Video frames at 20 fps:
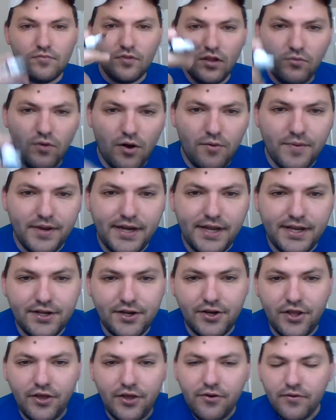what we need
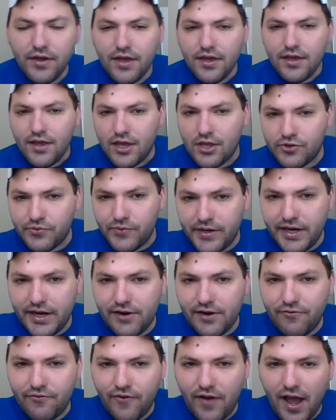to do is we
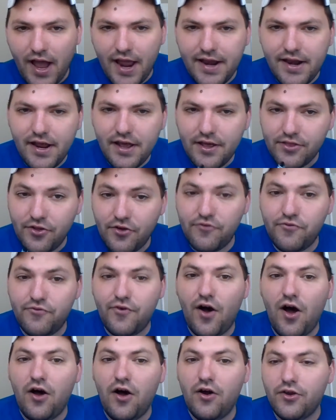need to find the
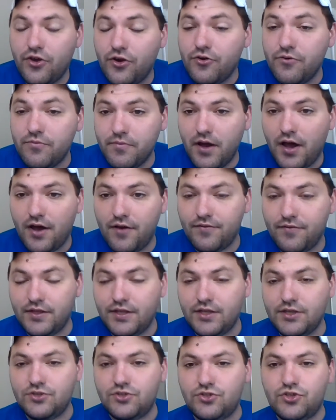volume of
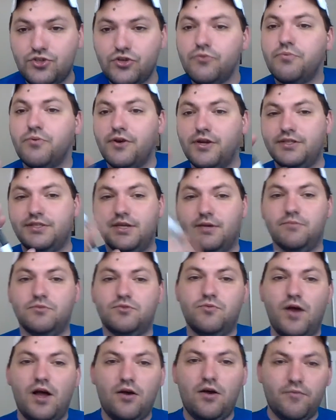these two
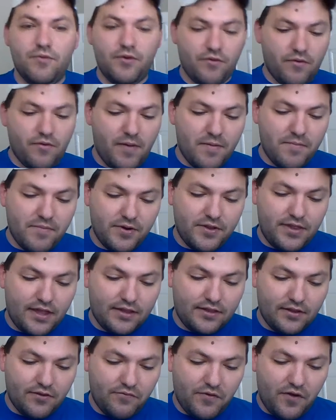prisms. Well, we remember
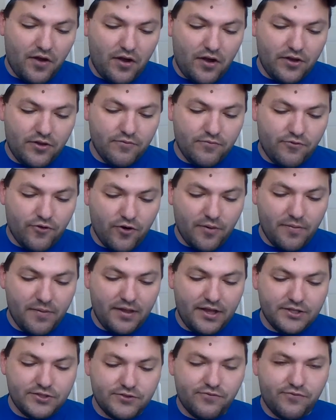that the volume
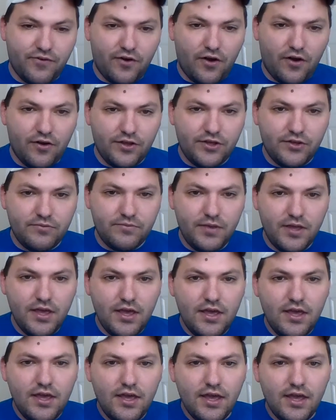formula is volume
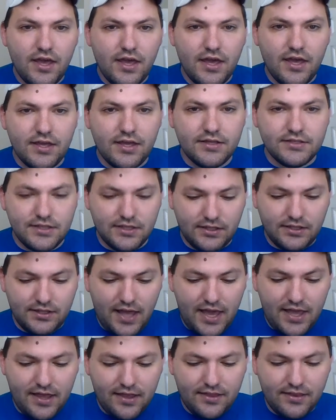is
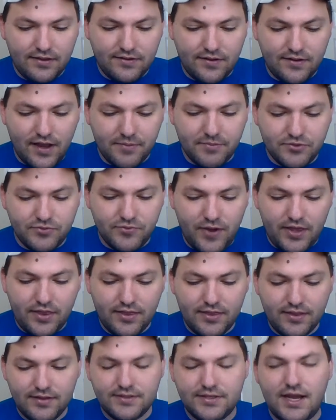length times
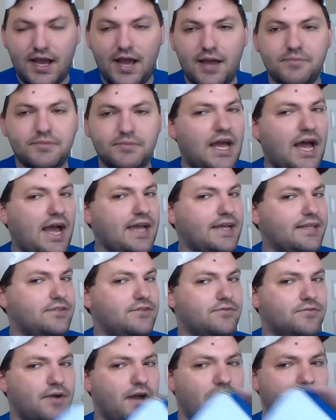width times
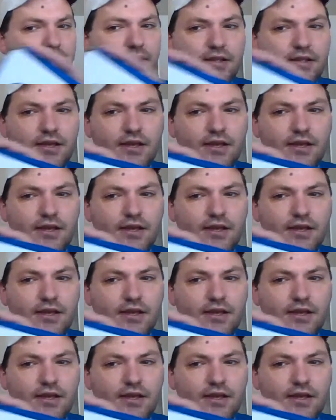height, right?